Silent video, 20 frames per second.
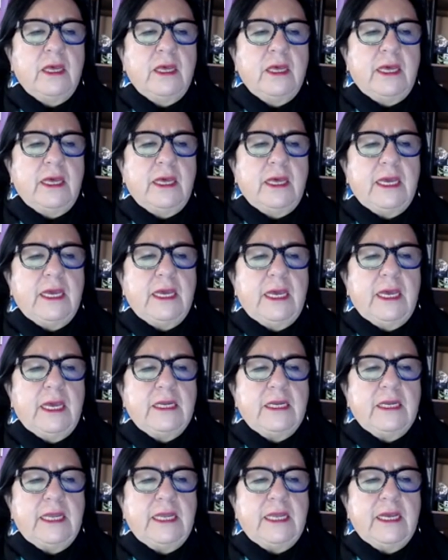
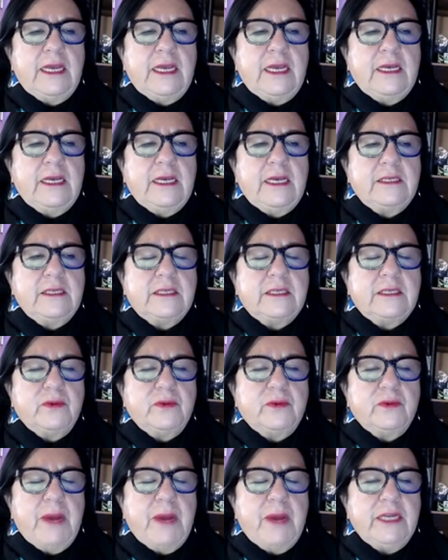And as a
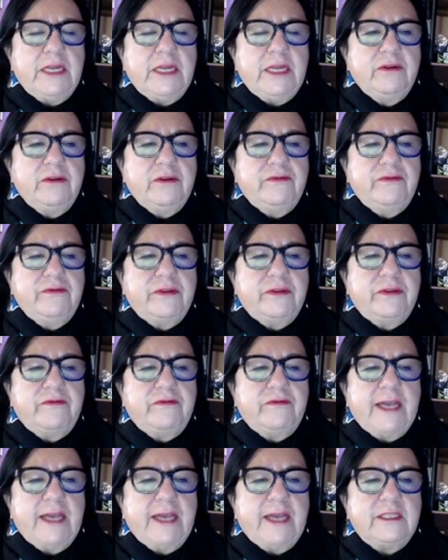reminder for the
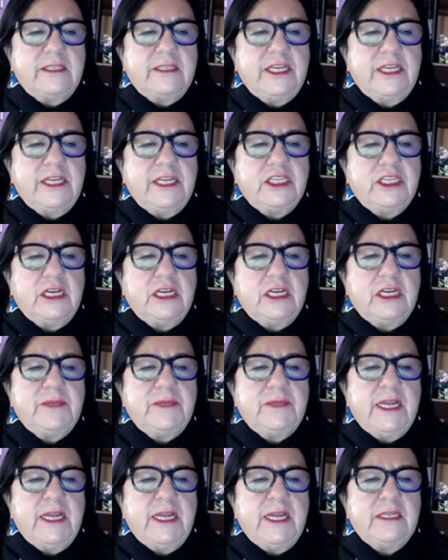vaccination
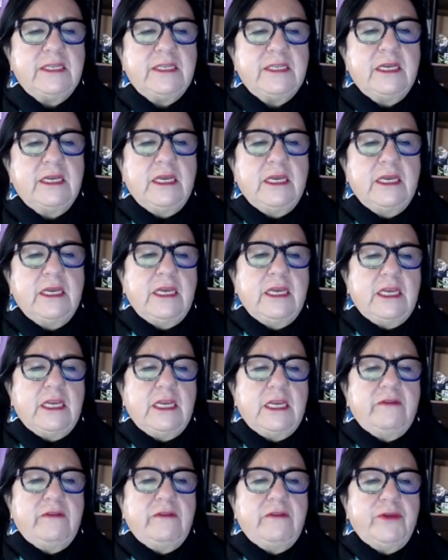update,
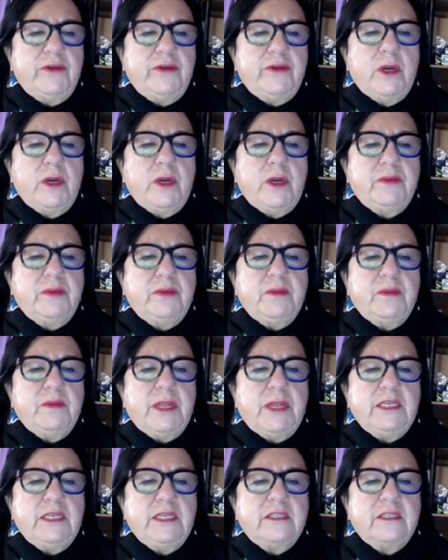if you want to be
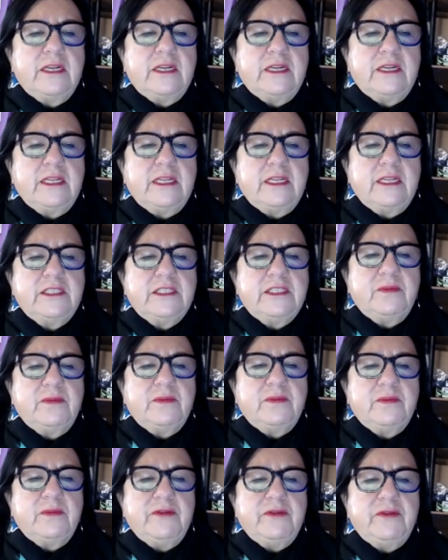placed on the list to
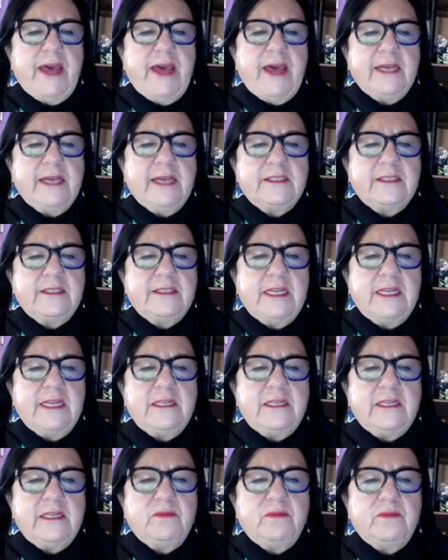be
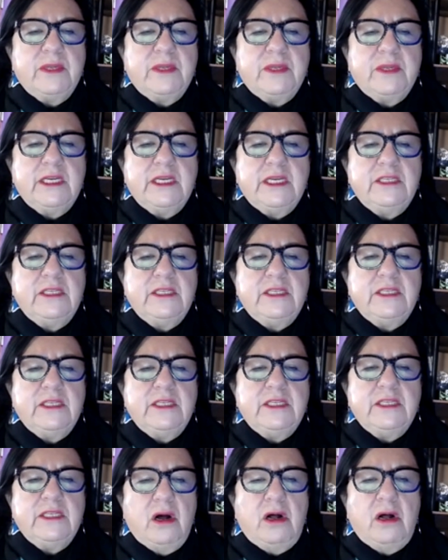vaccinated, please
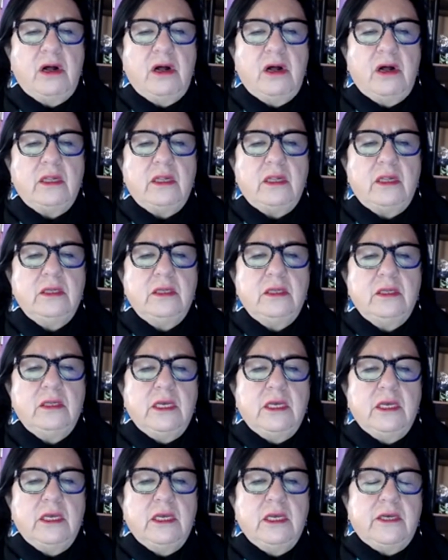call
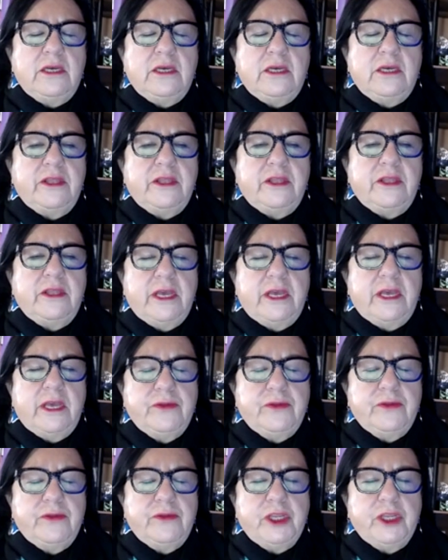the
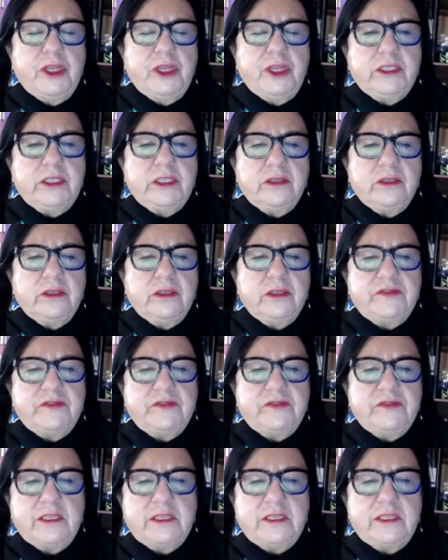Health and Human
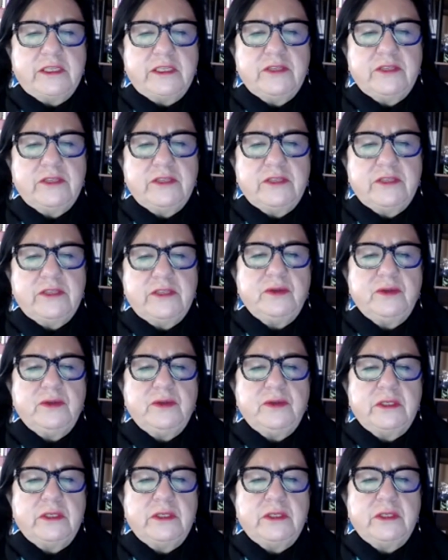Services
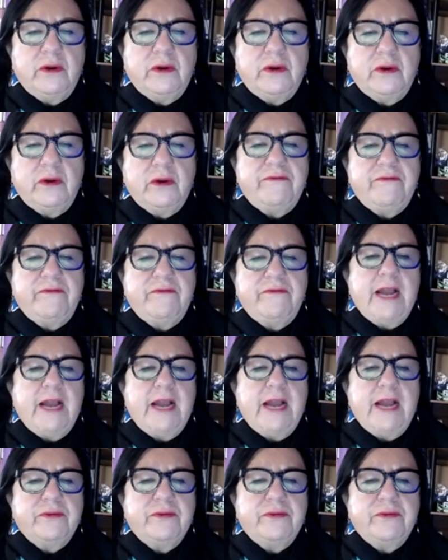
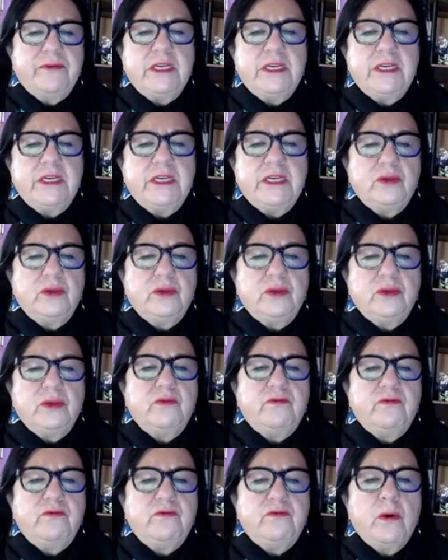
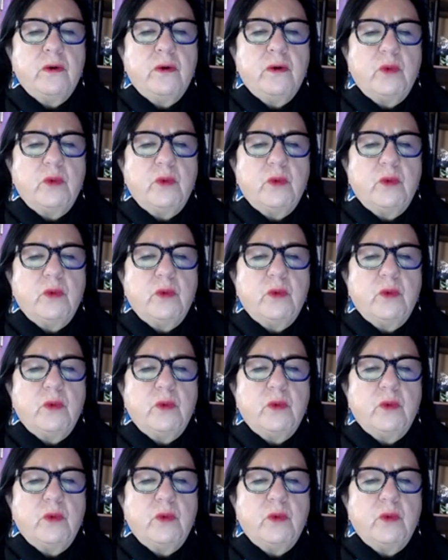320-532-4163.